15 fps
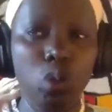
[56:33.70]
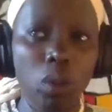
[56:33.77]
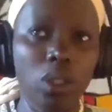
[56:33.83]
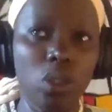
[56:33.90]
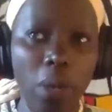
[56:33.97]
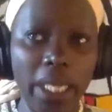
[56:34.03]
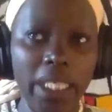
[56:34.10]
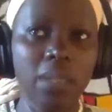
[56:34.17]

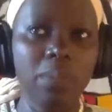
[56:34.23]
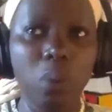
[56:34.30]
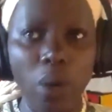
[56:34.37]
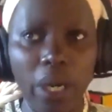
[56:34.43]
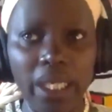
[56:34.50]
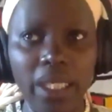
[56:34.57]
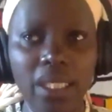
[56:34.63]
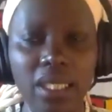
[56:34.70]
20
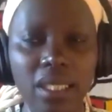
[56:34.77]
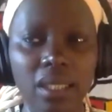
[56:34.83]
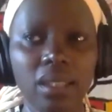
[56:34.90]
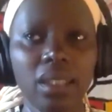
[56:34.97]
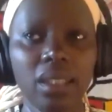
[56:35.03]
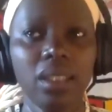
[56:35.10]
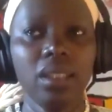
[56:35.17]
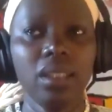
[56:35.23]
points
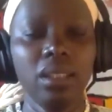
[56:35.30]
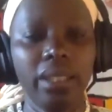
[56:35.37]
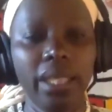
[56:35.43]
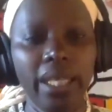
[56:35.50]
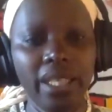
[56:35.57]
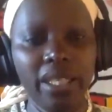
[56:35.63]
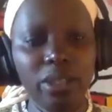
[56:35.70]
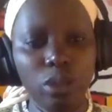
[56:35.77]

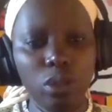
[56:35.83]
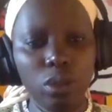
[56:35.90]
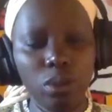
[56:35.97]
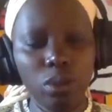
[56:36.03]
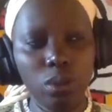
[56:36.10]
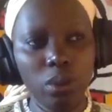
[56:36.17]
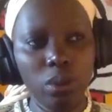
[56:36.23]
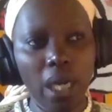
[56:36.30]
they need
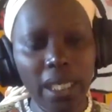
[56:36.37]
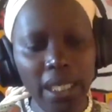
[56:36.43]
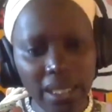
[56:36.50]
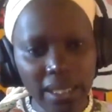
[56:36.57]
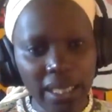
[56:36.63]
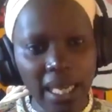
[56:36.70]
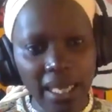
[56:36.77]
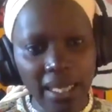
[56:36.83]
to
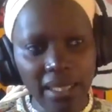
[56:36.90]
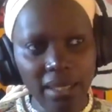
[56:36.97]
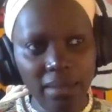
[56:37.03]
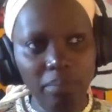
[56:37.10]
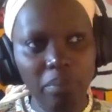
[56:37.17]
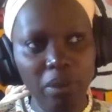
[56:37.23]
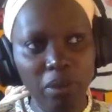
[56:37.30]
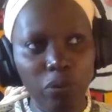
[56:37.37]
understand
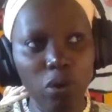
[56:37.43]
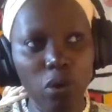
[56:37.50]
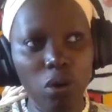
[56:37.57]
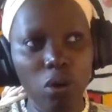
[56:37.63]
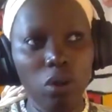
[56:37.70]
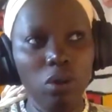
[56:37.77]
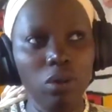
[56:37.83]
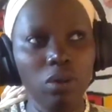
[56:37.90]

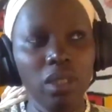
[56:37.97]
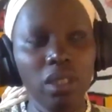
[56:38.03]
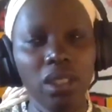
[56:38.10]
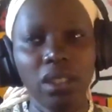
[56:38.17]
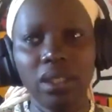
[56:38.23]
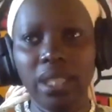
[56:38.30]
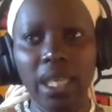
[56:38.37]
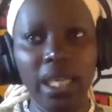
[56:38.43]
before
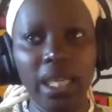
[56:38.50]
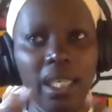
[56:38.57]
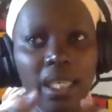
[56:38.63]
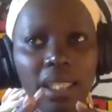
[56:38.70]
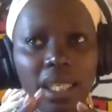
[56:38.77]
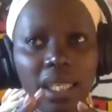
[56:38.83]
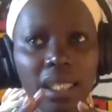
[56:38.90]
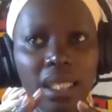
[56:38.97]
they
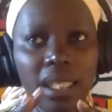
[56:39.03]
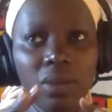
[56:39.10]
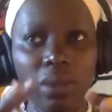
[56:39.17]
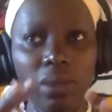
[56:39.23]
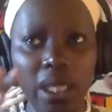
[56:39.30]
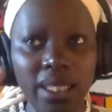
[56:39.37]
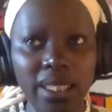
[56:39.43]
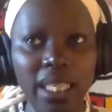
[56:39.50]

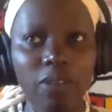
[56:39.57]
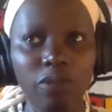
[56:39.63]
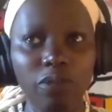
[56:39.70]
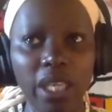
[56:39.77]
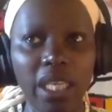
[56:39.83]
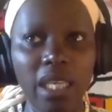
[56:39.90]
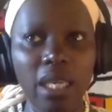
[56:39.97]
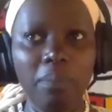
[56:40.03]
really start
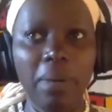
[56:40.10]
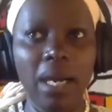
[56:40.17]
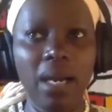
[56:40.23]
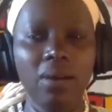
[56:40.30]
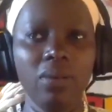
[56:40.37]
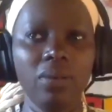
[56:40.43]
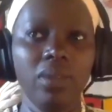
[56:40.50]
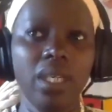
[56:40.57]
thinking
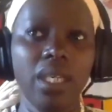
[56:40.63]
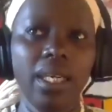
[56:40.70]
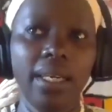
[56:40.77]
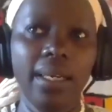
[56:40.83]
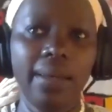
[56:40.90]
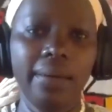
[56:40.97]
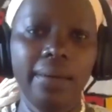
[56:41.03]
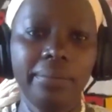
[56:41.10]
about,
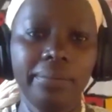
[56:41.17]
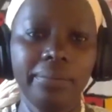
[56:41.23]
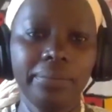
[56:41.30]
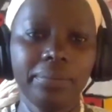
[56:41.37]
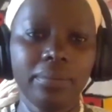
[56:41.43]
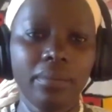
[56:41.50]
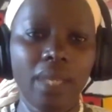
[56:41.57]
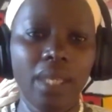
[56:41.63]

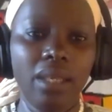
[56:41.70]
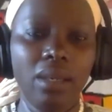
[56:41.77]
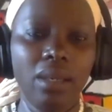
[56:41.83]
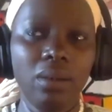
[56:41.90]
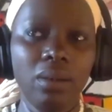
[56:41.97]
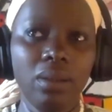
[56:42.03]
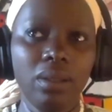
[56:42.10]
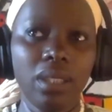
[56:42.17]
you
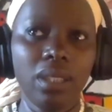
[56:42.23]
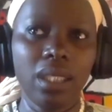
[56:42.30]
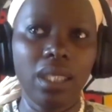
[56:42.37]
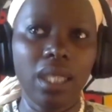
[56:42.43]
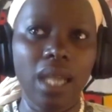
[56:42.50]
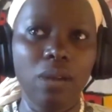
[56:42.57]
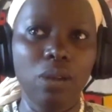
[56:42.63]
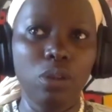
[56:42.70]
know,
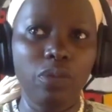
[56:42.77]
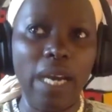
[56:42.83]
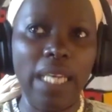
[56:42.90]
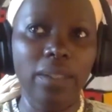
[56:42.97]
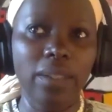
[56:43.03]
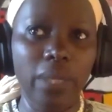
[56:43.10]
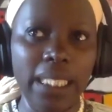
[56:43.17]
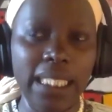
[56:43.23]
how to
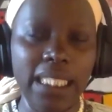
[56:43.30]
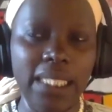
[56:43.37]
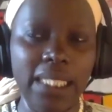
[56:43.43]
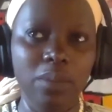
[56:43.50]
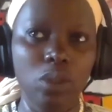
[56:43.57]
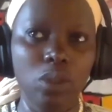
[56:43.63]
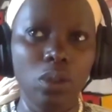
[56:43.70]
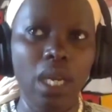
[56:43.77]
fight
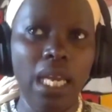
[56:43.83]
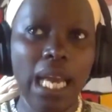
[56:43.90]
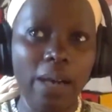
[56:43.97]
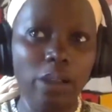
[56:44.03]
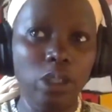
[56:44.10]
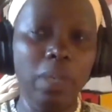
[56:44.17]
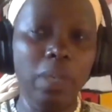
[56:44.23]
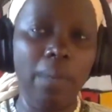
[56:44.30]
racism. So
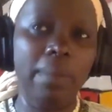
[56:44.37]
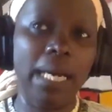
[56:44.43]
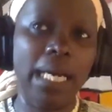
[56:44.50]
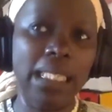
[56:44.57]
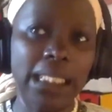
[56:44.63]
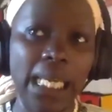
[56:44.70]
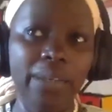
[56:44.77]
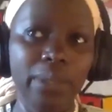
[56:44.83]
how to become
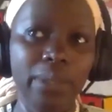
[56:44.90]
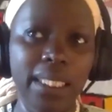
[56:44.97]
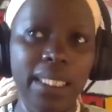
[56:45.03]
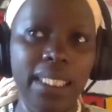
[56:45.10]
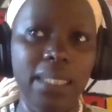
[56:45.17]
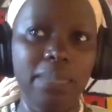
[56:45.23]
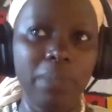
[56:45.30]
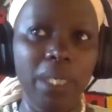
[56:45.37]

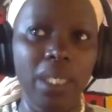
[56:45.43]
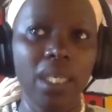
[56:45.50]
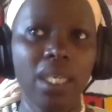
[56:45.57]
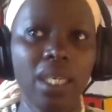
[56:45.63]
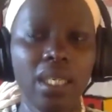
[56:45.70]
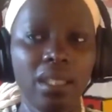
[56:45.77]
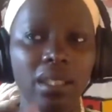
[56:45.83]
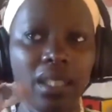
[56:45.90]
anti-racist, but
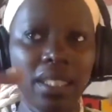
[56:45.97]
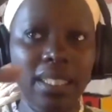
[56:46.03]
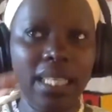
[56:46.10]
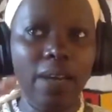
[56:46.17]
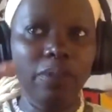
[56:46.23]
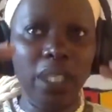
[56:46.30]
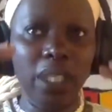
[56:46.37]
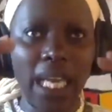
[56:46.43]
the
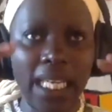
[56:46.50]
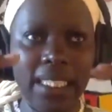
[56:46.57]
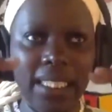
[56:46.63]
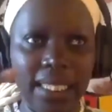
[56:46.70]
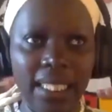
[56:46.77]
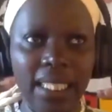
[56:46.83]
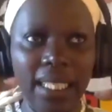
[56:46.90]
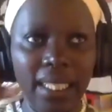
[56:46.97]
stuff that I
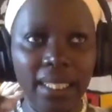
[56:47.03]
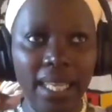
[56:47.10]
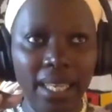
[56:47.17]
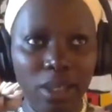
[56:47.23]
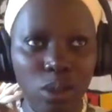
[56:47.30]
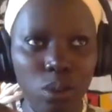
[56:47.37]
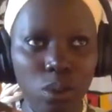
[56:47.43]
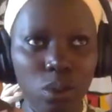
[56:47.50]
see they
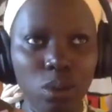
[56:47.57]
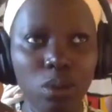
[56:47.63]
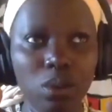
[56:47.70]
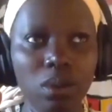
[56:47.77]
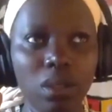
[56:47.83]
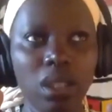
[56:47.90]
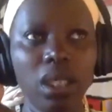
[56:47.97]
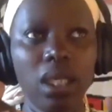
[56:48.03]
do,
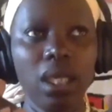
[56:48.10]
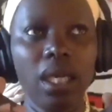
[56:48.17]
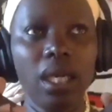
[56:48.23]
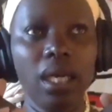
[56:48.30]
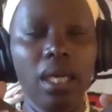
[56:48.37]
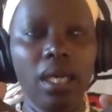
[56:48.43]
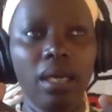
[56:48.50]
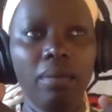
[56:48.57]

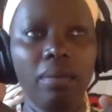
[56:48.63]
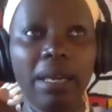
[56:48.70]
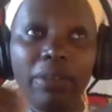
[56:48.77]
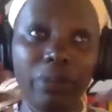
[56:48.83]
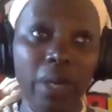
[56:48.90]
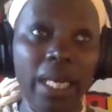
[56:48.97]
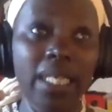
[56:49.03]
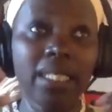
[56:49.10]
my
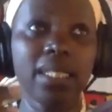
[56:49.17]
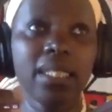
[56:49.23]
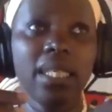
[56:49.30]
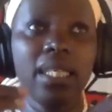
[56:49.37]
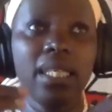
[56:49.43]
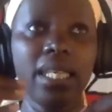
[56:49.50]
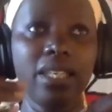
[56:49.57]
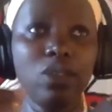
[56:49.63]
friends,
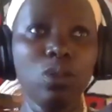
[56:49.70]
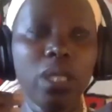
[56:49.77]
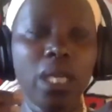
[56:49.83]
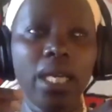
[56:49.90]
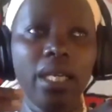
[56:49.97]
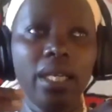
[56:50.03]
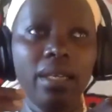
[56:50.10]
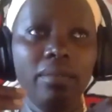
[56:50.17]
and they do
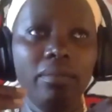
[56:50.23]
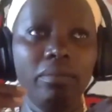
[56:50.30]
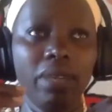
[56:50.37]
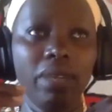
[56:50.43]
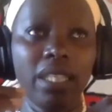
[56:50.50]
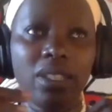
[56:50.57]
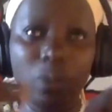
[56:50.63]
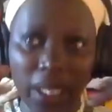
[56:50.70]
that
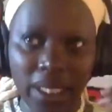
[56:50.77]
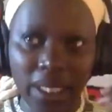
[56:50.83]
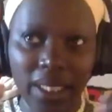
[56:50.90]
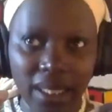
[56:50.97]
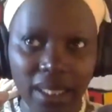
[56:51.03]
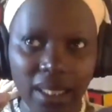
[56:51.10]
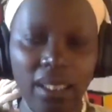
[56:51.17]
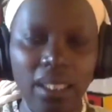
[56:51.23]
is racist.